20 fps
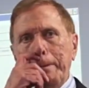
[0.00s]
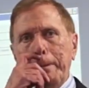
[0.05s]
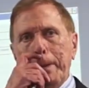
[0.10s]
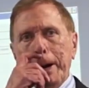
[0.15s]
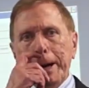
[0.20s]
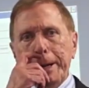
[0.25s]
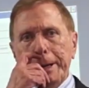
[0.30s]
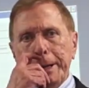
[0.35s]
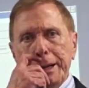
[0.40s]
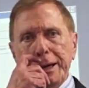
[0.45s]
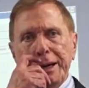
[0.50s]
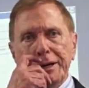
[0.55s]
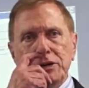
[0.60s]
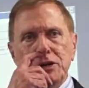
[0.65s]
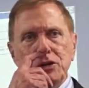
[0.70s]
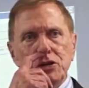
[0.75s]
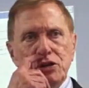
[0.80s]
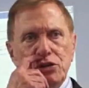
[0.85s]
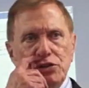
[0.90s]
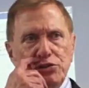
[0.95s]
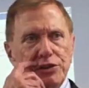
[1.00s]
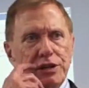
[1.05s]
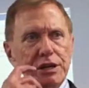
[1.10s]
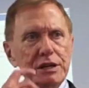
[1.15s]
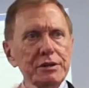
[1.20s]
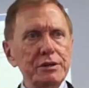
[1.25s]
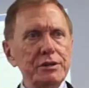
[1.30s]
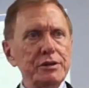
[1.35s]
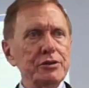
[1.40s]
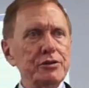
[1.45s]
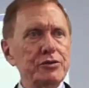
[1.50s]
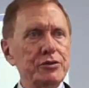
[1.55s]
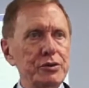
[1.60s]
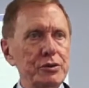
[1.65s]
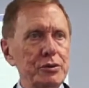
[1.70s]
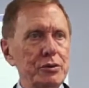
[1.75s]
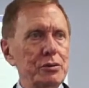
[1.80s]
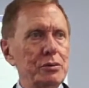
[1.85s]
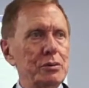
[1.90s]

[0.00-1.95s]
but like the New Zealanders do,